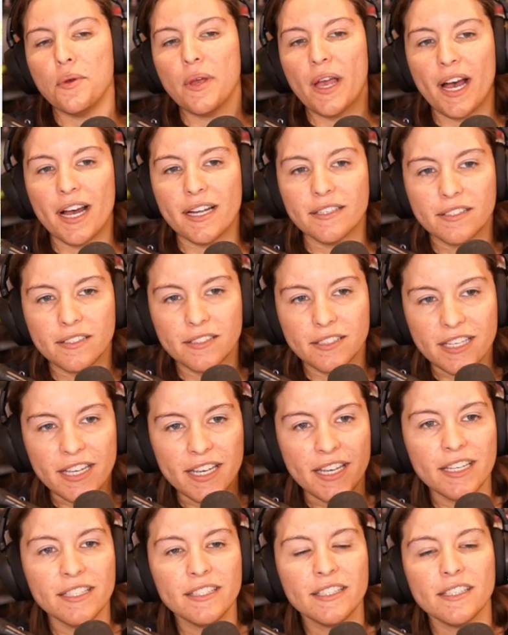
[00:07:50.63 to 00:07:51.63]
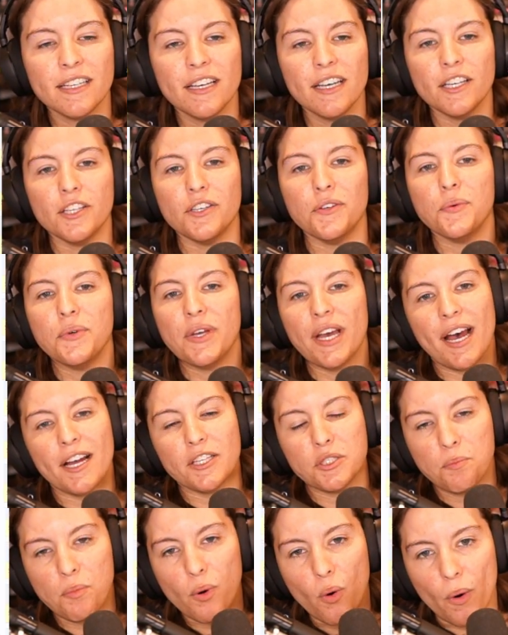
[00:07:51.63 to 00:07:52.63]
got seeds, you
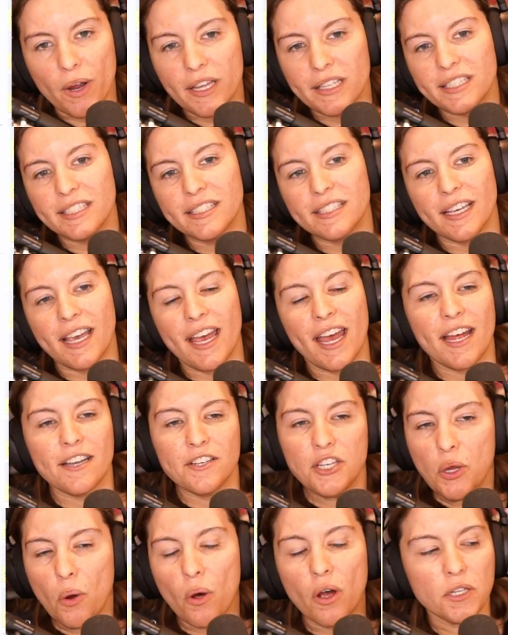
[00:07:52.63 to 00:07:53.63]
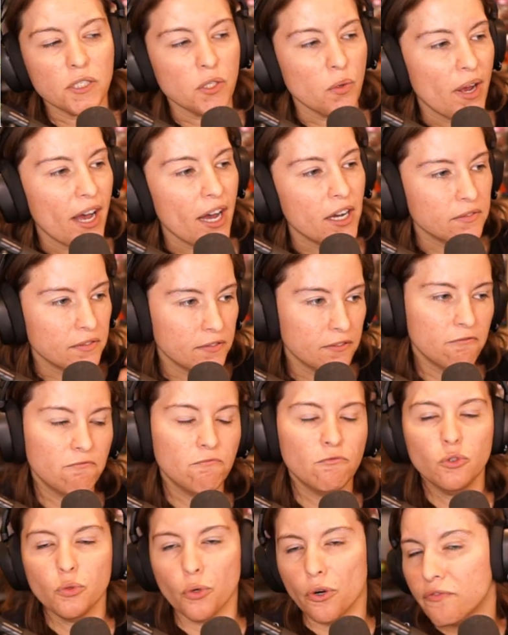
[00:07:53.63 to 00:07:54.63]
got points, and you also have
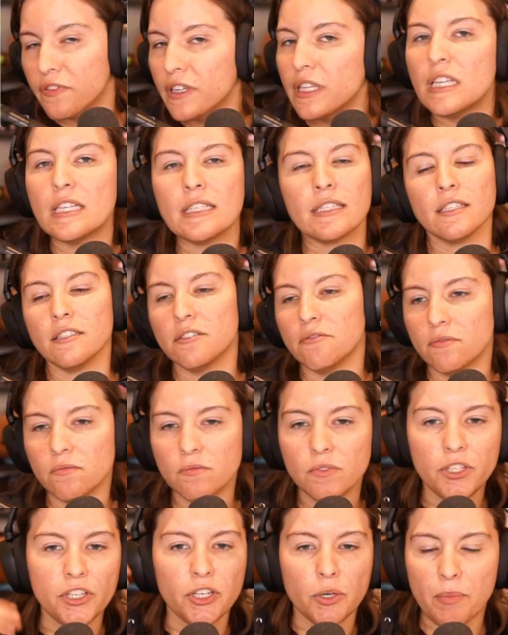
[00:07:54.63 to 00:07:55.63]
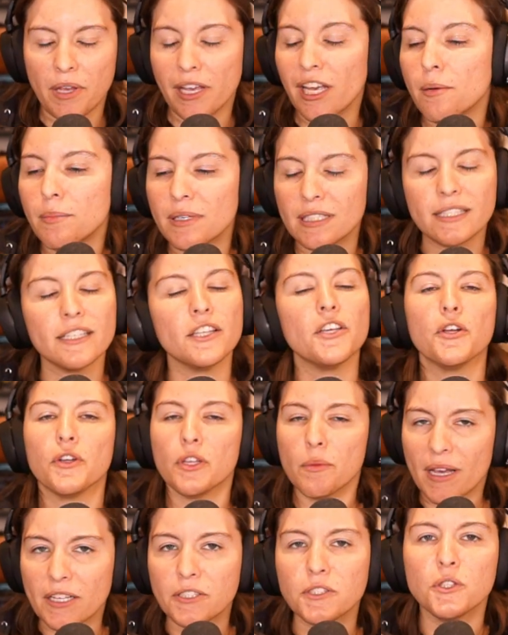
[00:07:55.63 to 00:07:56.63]
trophies and, being able to say that you're the
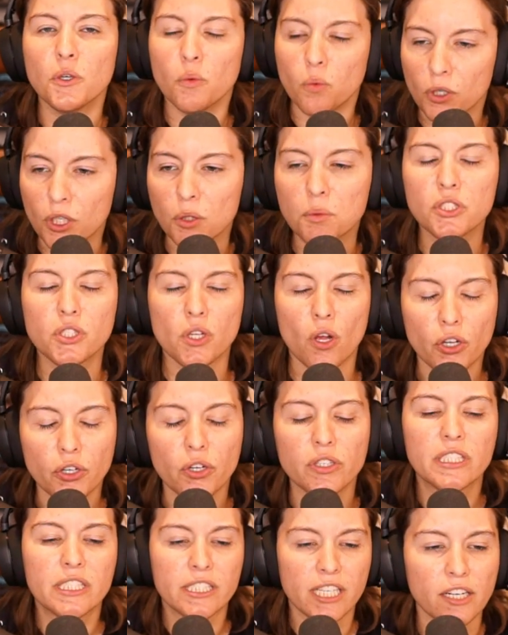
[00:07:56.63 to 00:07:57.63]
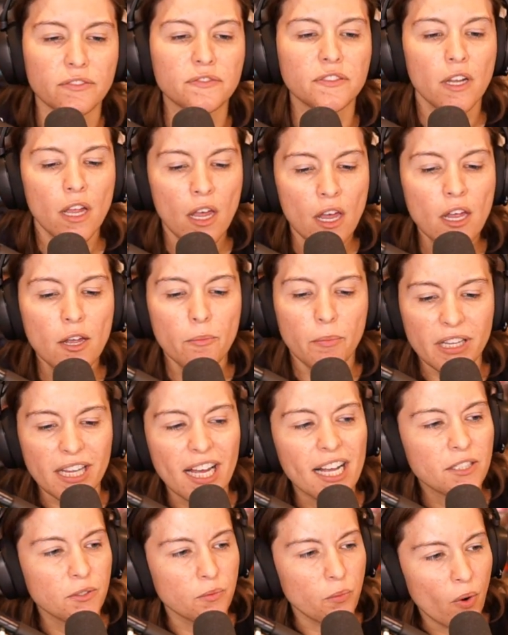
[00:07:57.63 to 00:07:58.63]
best in the world, which is all good stuff. But
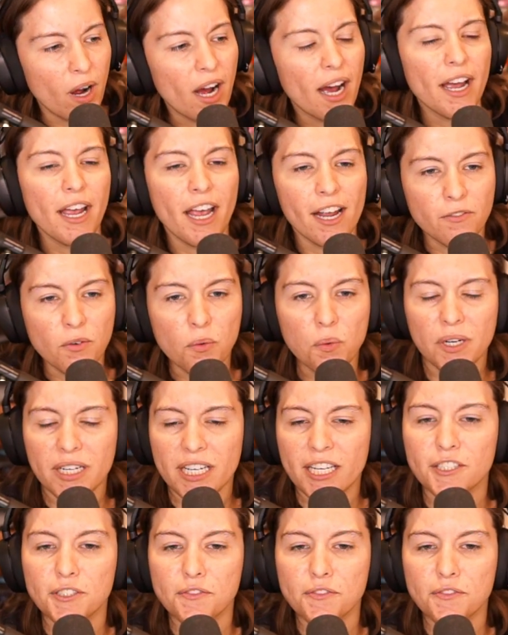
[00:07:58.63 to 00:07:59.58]
that's why everyone is